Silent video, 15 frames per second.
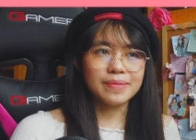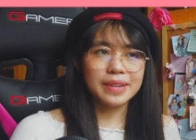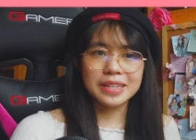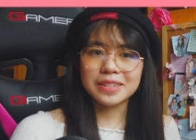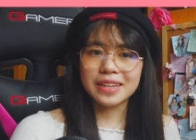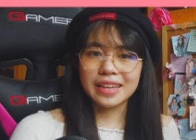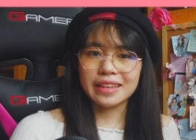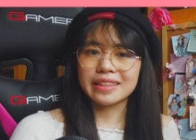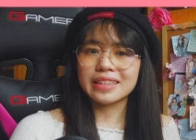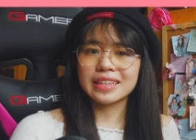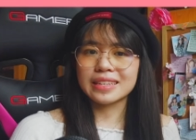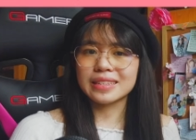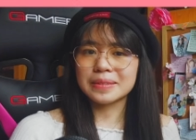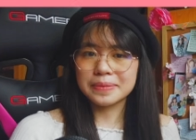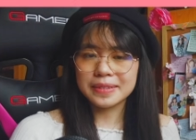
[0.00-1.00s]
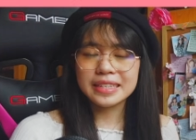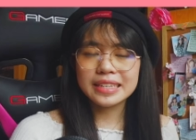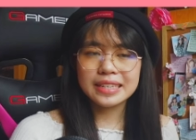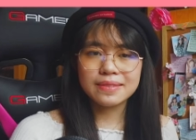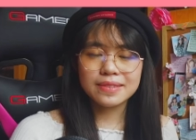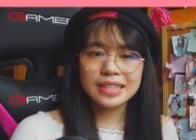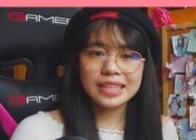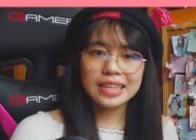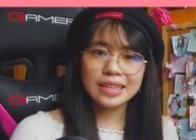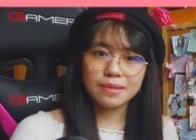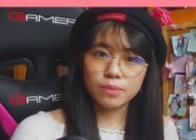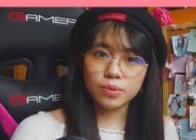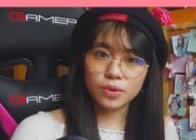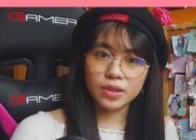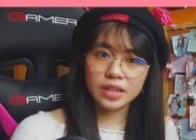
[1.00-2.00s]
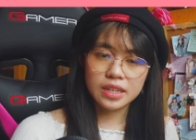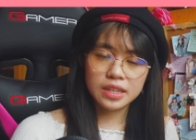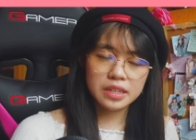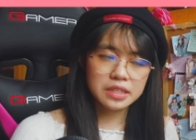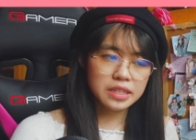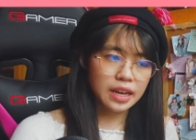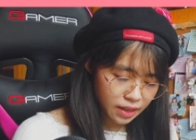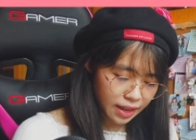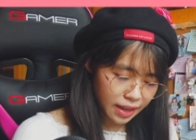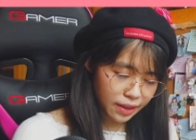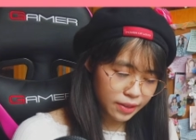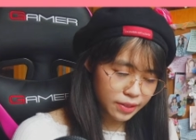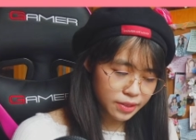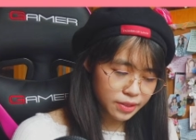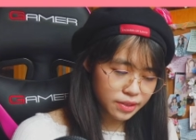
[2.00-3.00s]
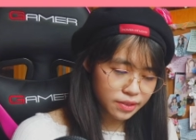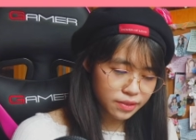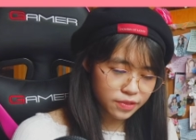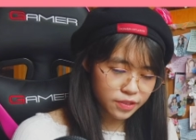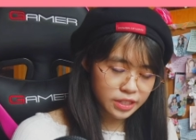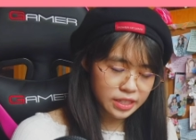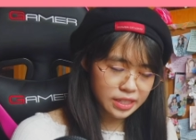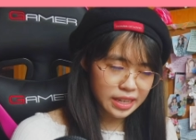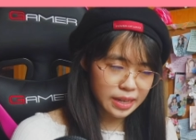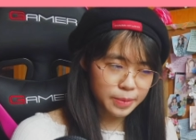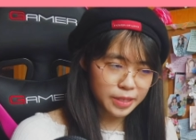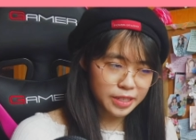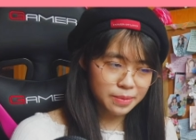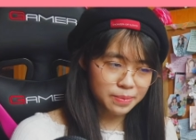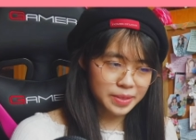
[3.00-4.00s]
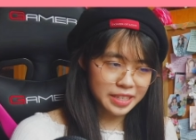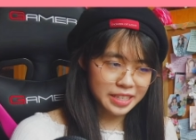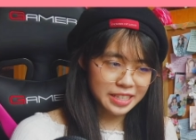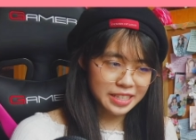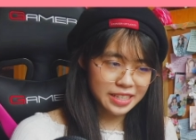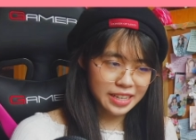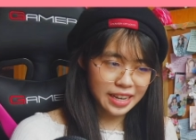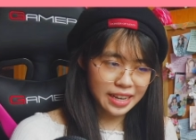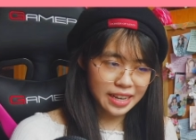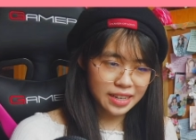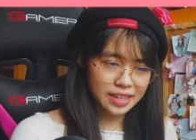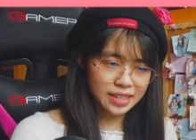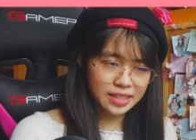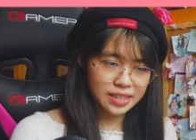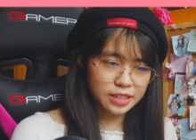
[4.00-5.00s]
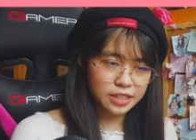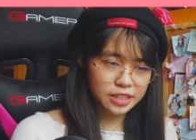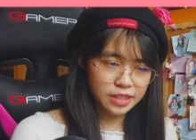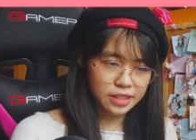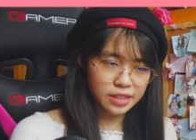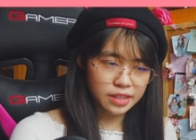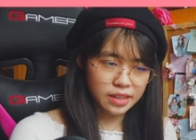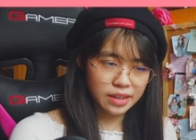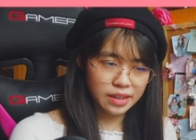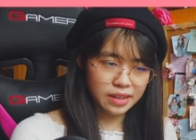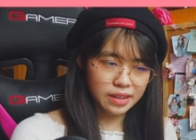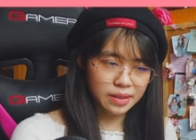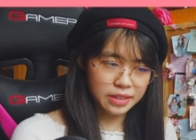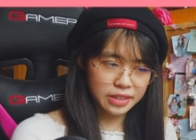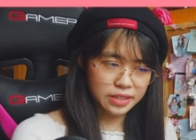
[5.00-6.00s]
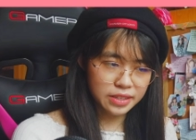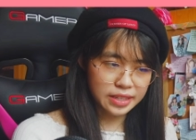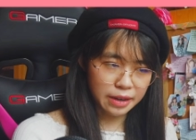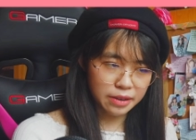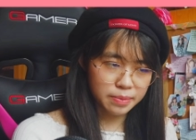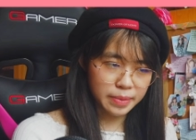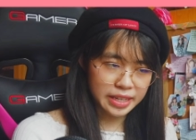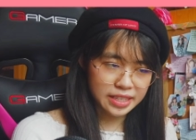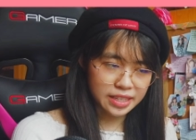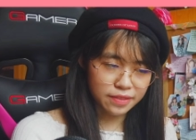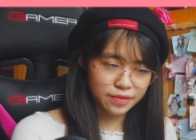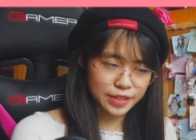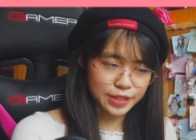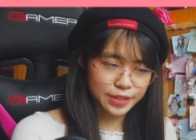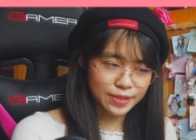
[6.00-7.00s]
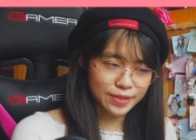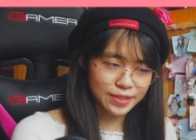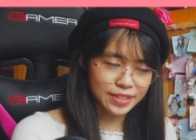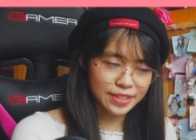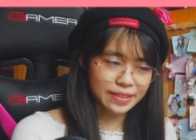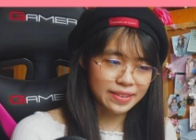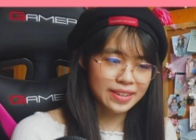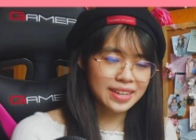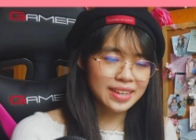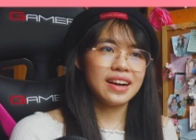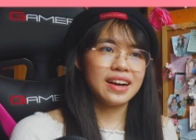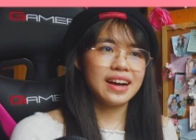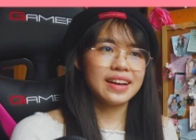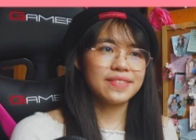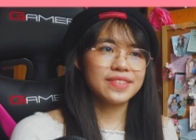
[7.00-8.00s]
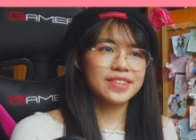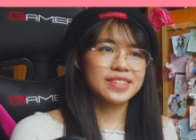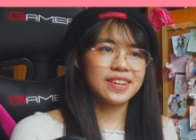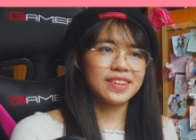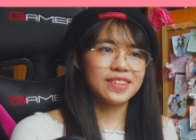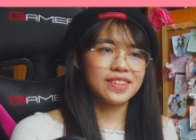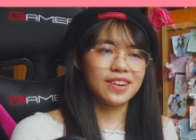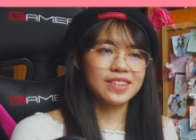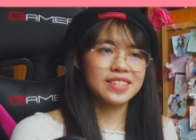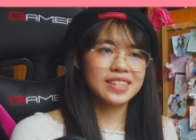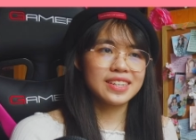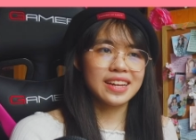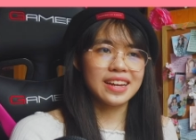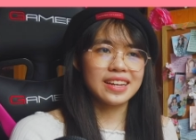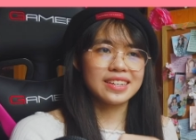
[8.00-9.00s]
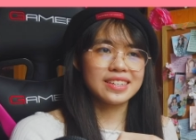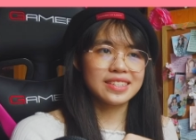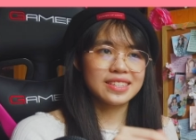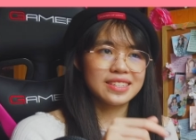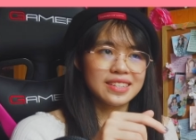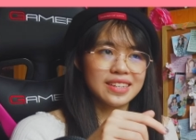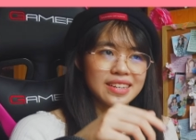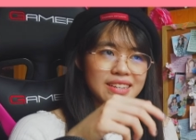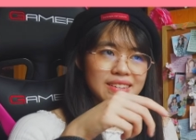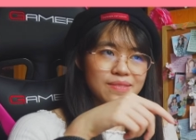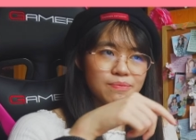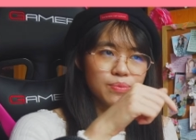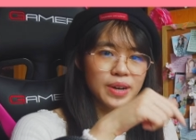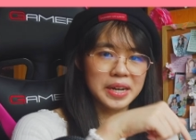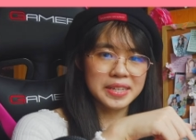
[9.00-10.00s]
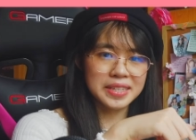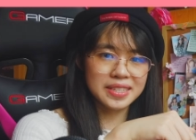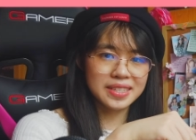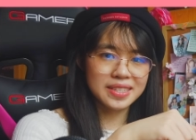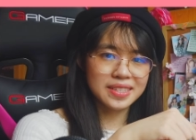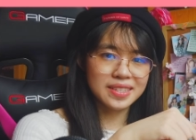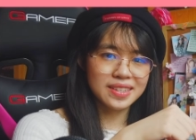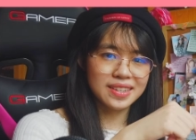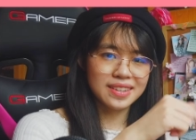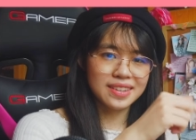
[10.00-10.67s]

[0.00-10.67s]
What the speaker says: mental health is really important. I also, for this animation piece, I actually did the sound myself too. So I was on Logic and I just like pressed,